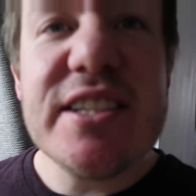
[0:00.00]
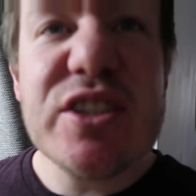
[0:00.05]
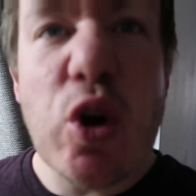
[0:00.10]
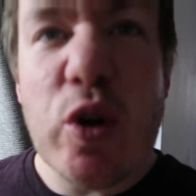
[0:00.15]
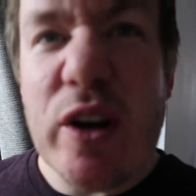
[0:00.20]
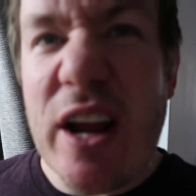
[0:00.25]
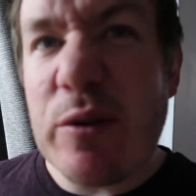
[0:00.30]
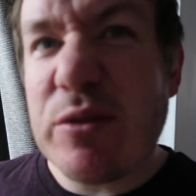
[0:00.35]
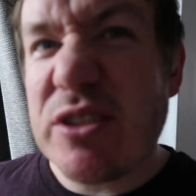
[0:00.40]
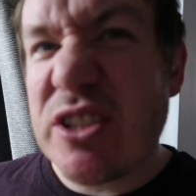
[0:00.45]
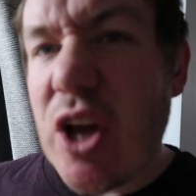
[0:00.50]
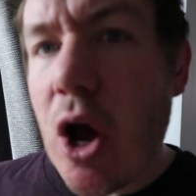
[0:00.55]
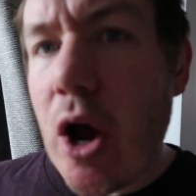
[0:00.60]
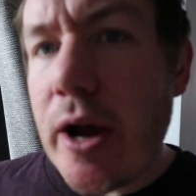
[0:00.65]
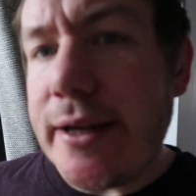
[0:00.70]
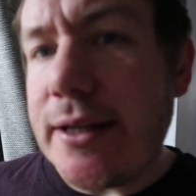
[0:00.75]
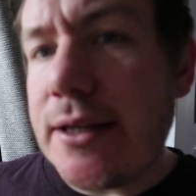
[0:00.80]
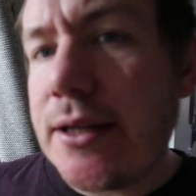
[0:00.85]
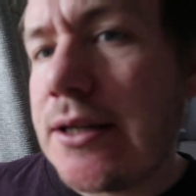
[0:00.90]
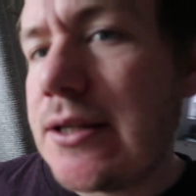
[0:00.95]
he's gone
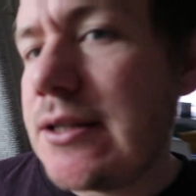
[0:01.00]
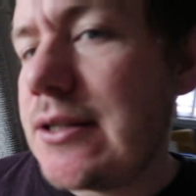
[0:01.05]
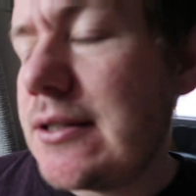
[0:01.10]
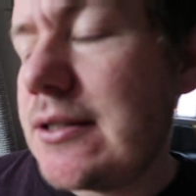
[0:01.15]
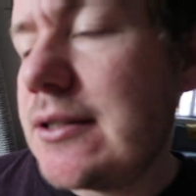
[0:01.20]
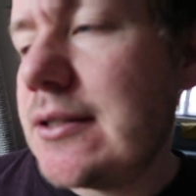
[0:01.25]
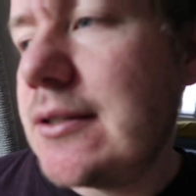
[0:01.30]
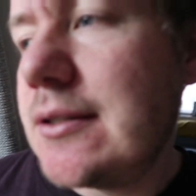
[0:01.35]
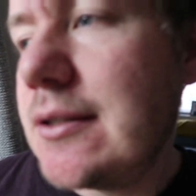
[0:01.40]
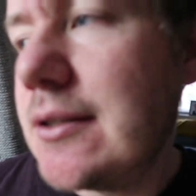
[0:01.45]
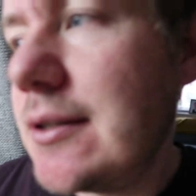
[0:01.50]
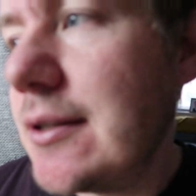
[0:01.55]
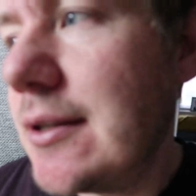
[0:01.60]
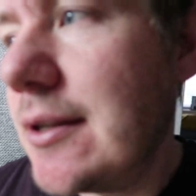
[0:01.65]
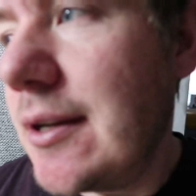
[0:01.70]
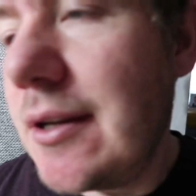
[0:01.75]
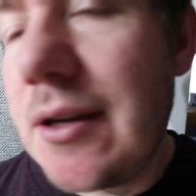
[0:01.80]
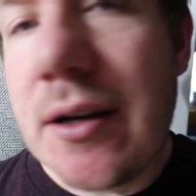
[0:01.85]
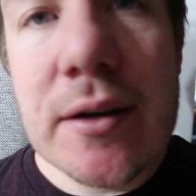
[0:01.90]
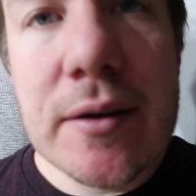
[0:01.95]
outside.
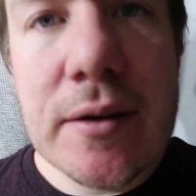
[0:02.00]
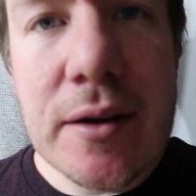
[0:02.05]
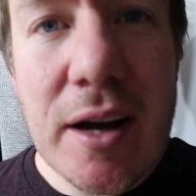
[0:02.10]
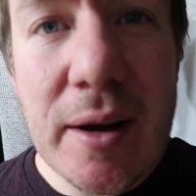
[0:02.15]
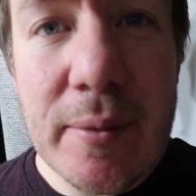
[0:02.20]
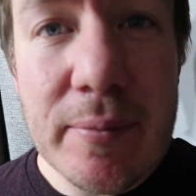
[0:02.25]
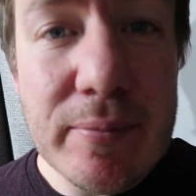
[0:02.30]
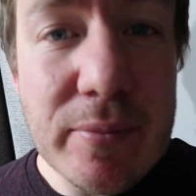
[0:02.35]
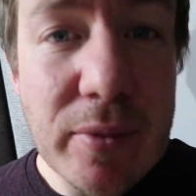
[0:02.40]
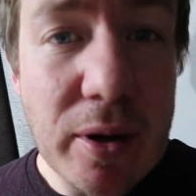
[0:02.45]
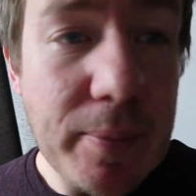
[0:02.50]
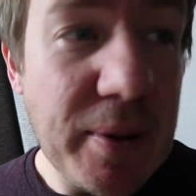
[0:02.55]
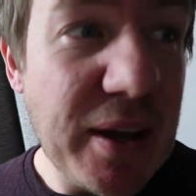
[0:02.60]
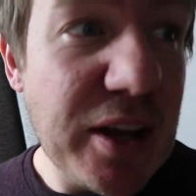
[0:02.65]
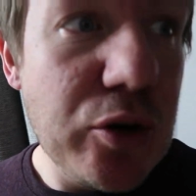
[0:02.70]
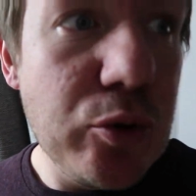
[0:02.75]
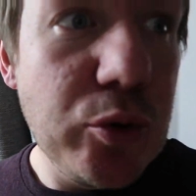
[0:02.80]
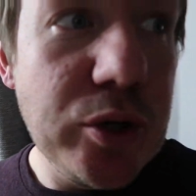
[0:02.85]
I'm a bit